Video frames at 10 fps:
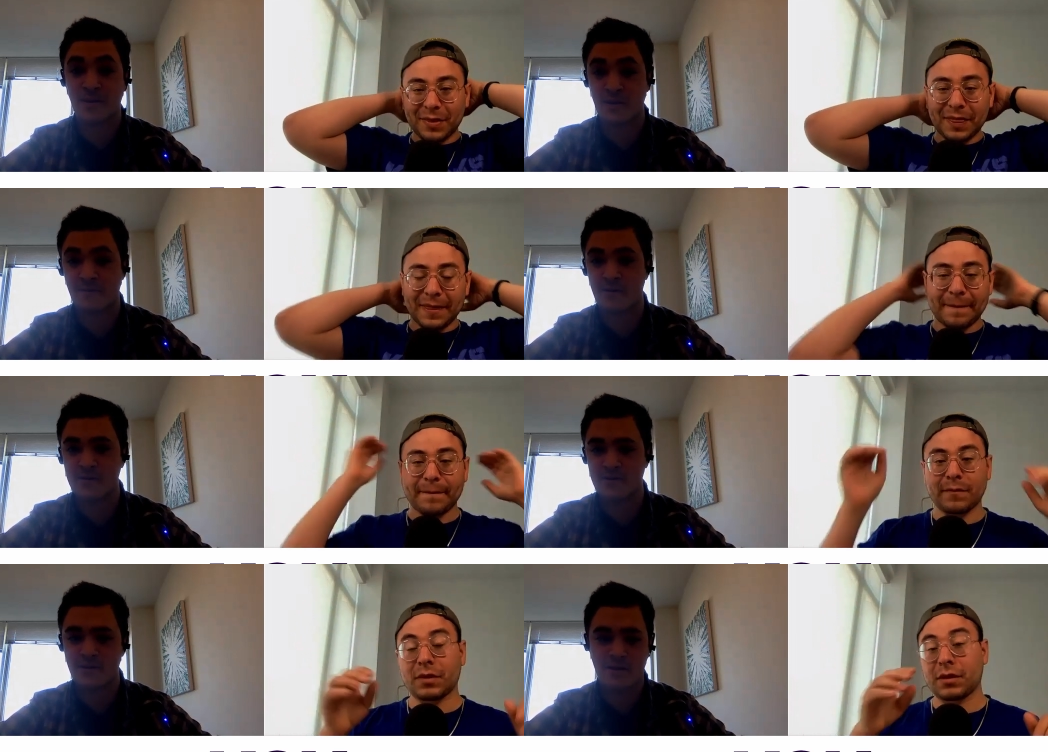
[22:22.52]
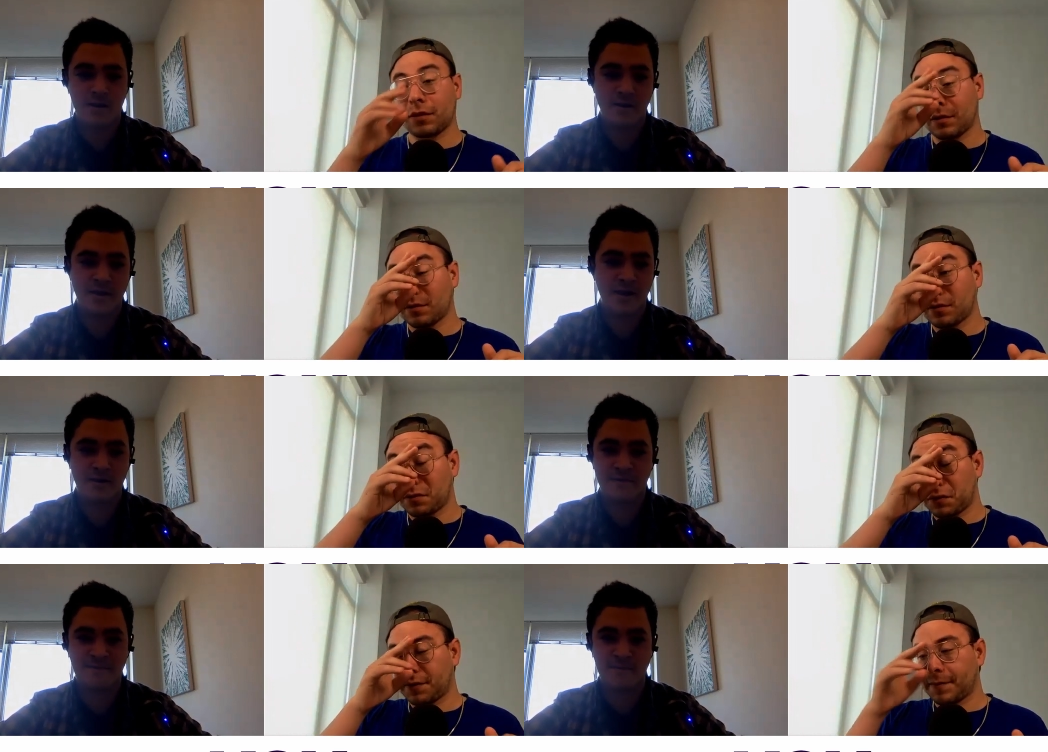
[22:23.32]
Speaker 1: is a big difference
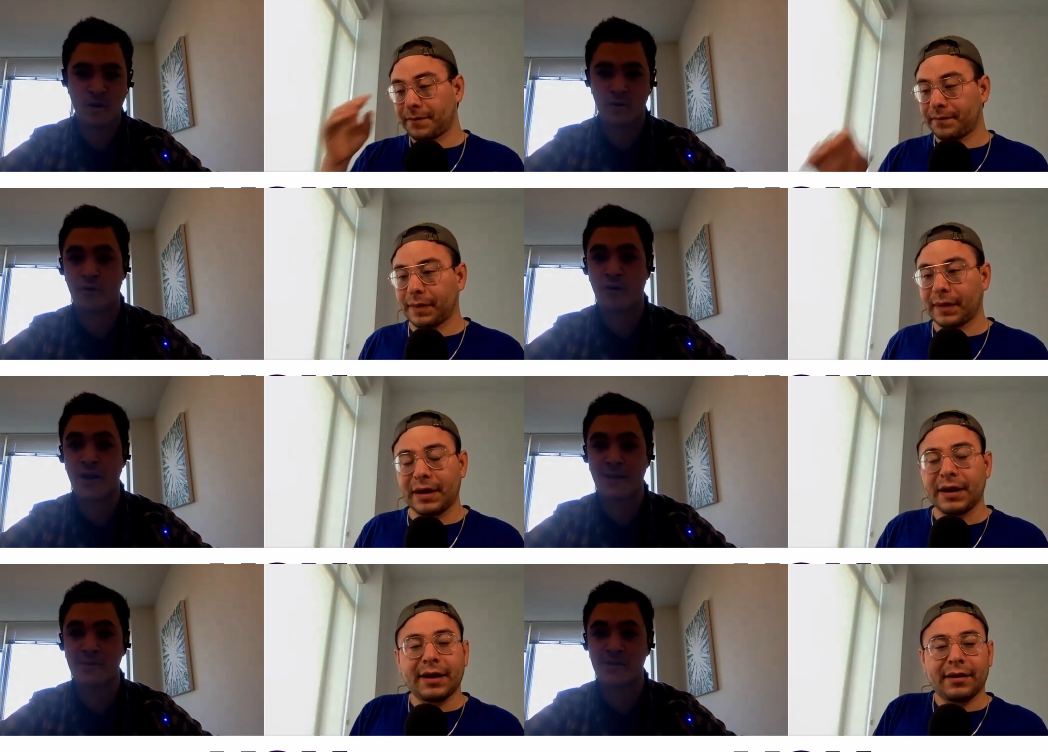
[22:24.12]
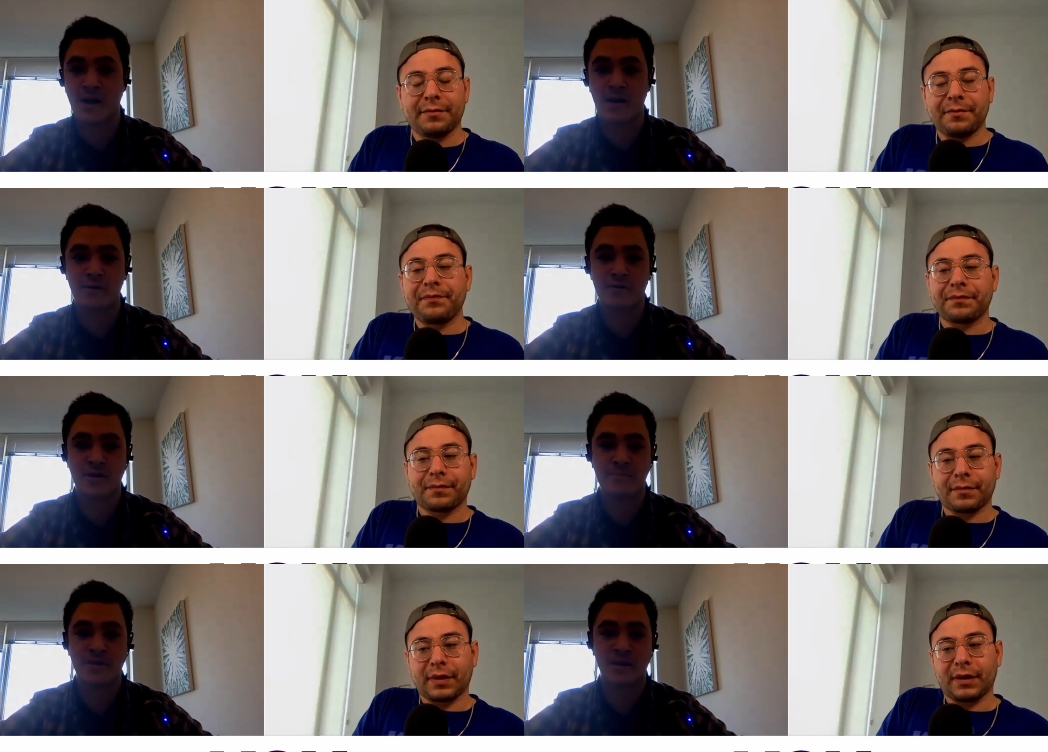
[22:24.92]
than if you order on Amazon
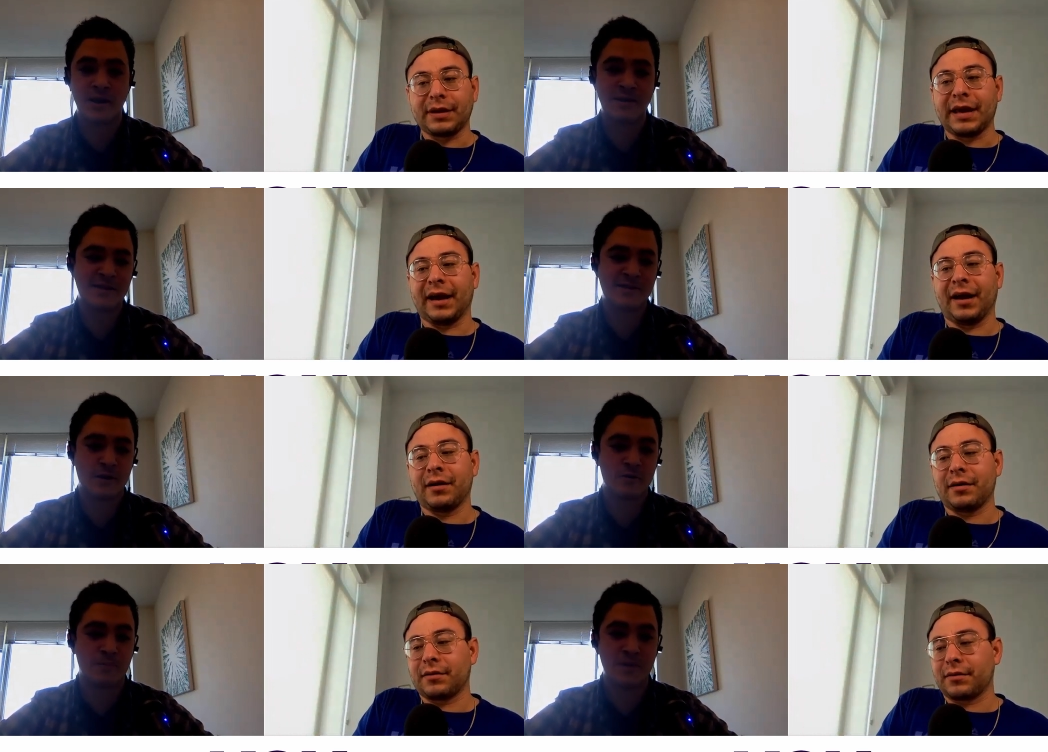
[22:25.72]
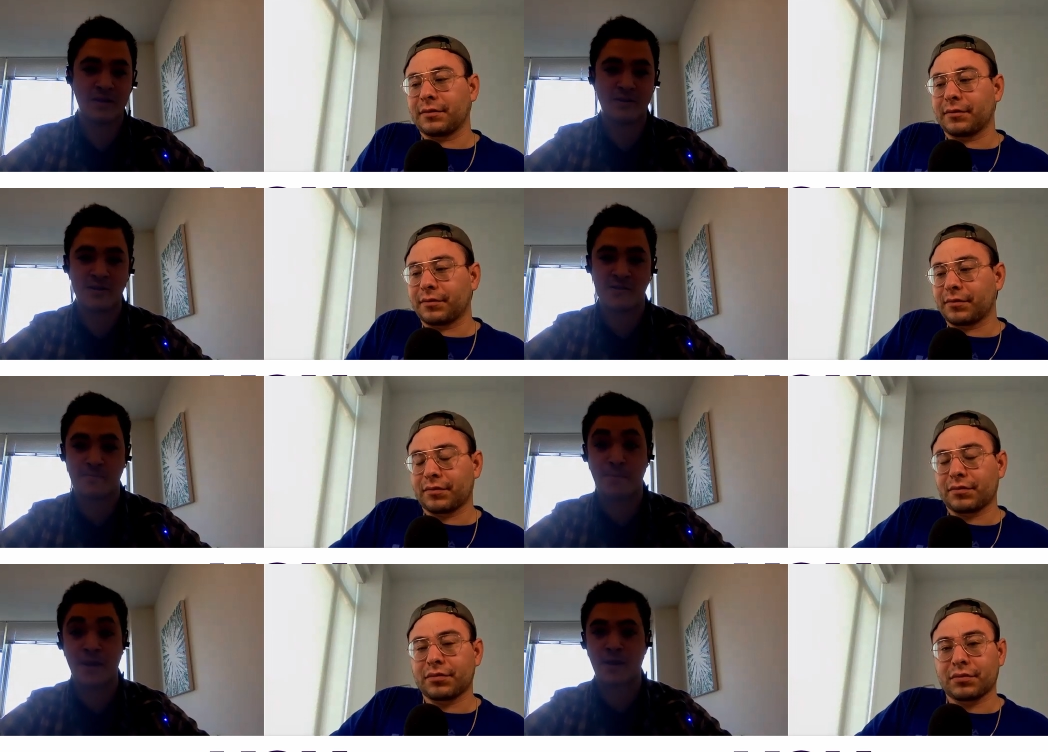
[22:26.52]
or something. And that's yeah. how you'll beat
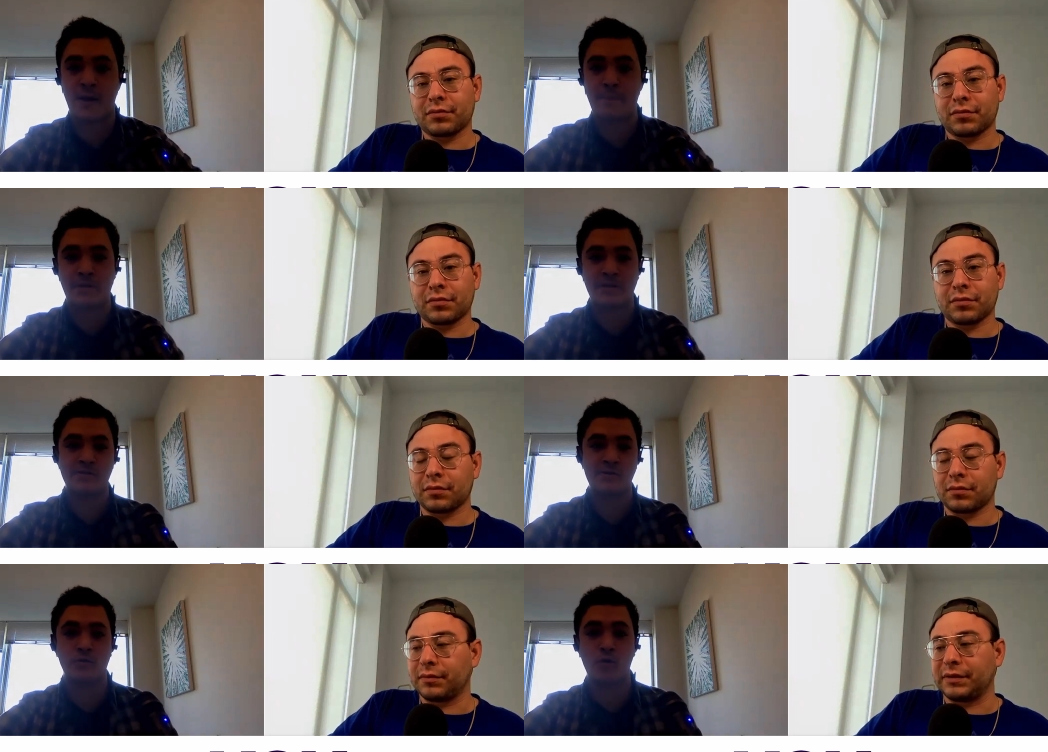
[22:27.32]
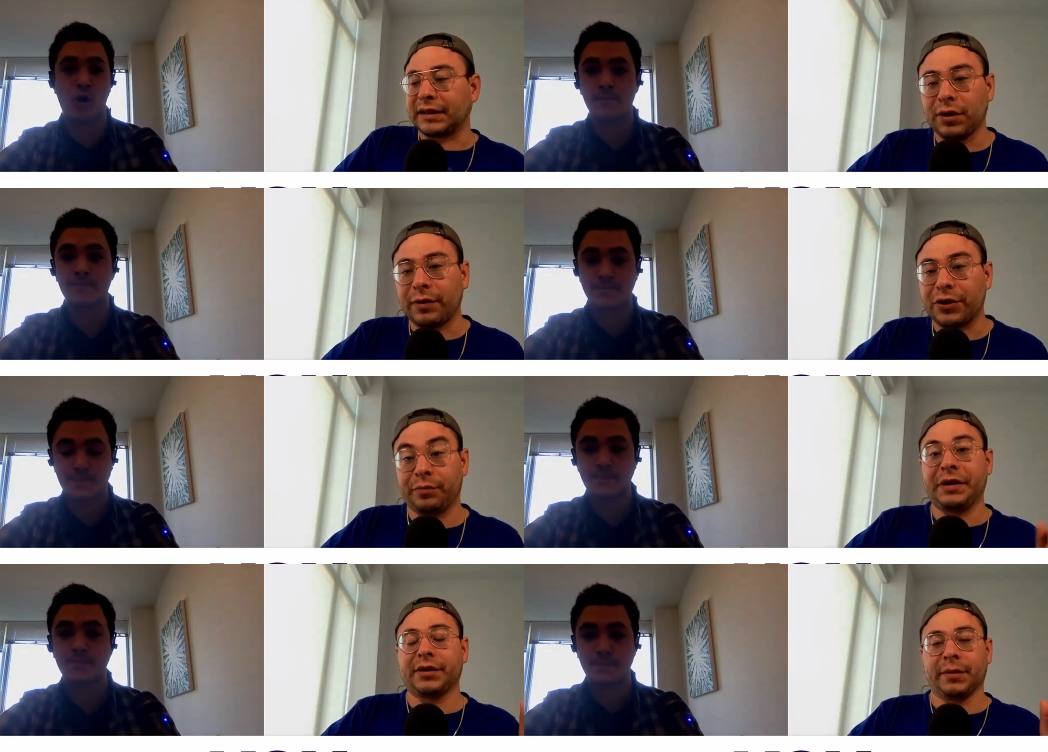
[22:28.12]
these big companies too.
Speaker 2: That's the
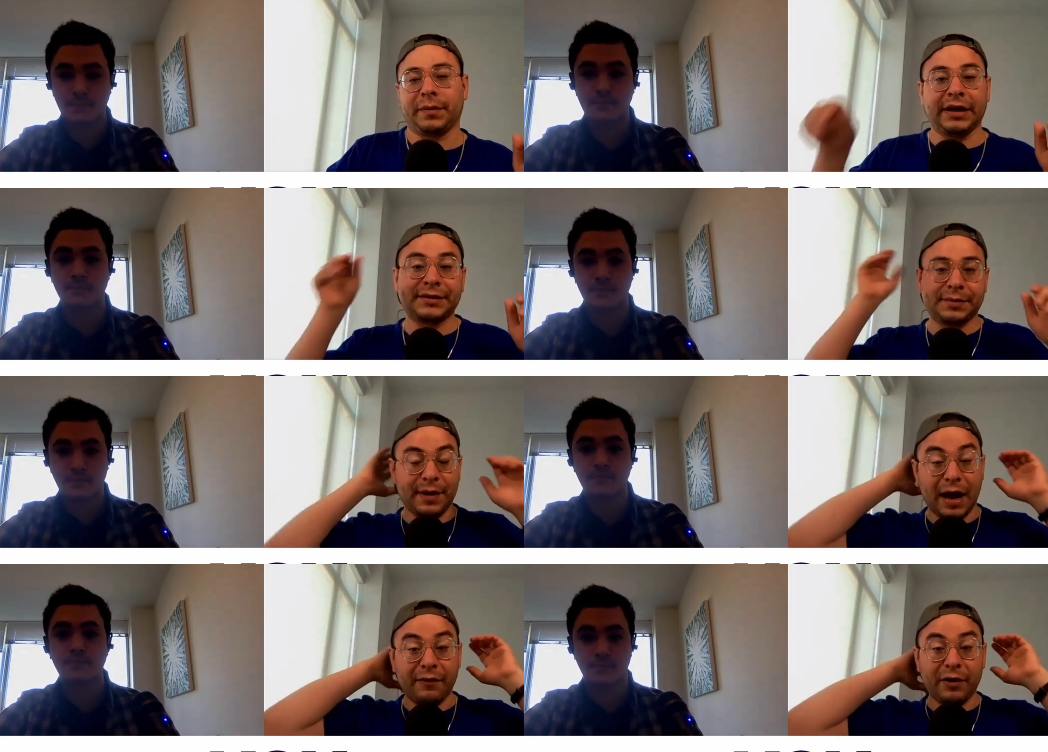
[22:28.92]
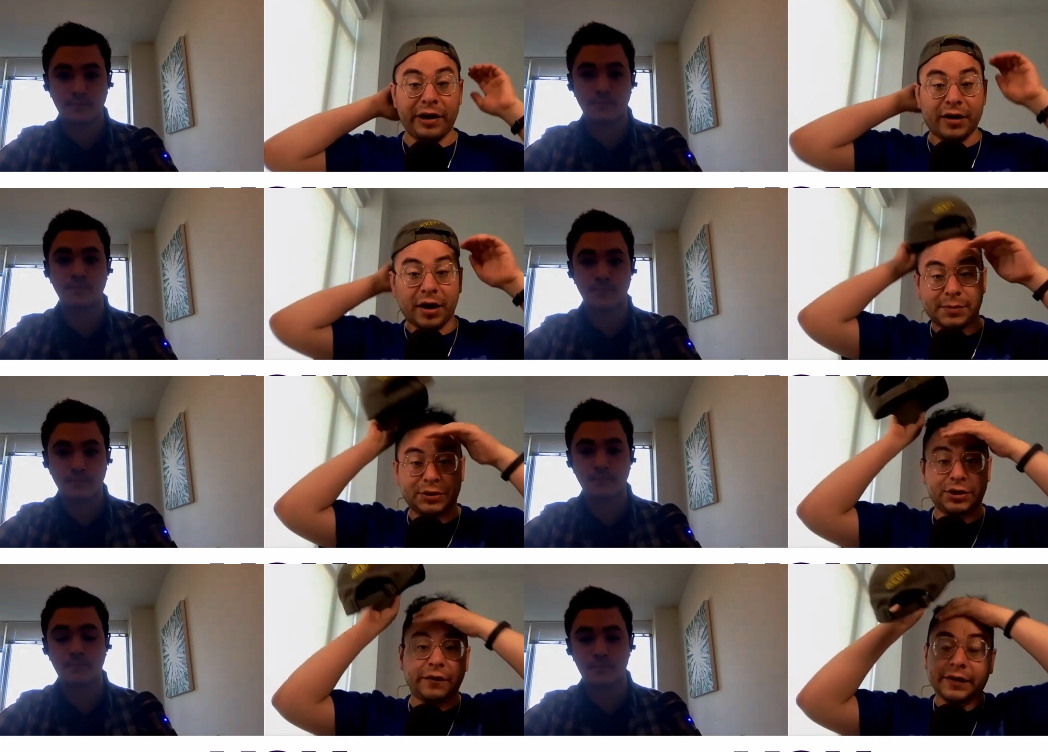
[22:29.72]
only way you'll beat them is having great
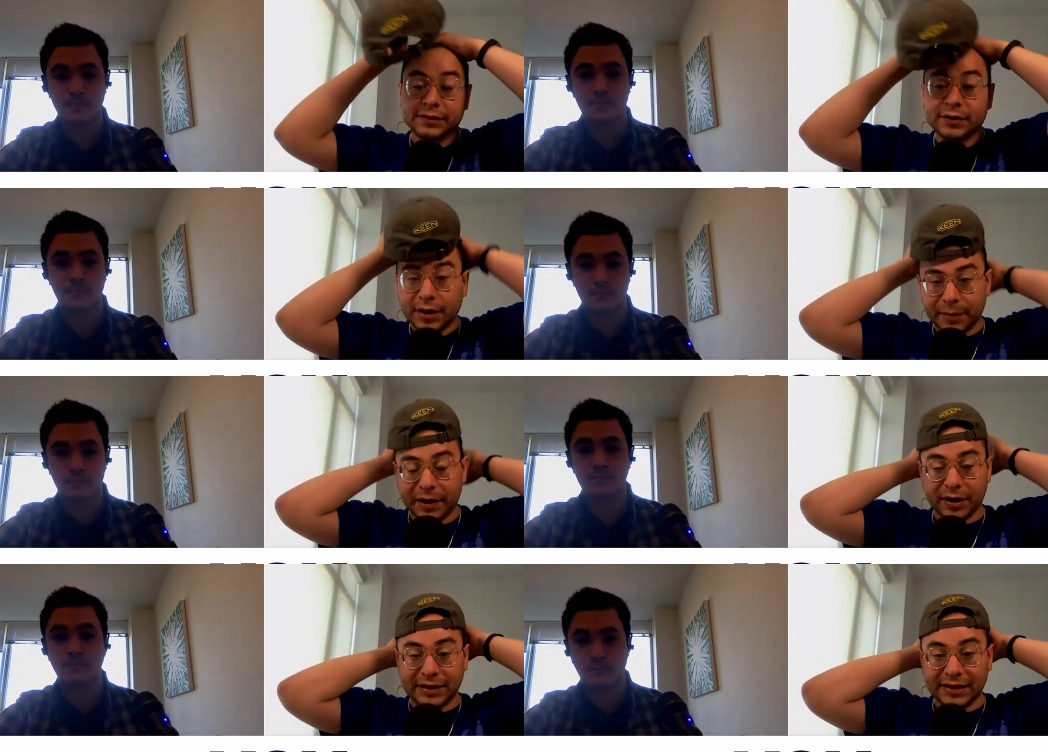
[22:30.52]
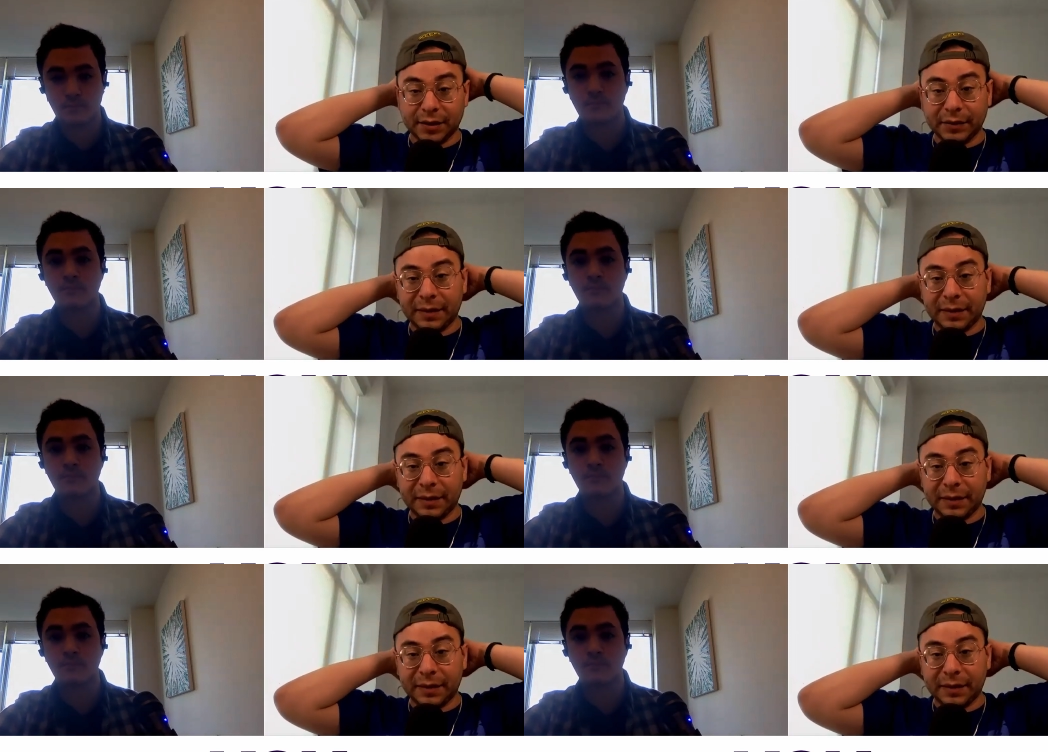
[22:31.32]
customer service, because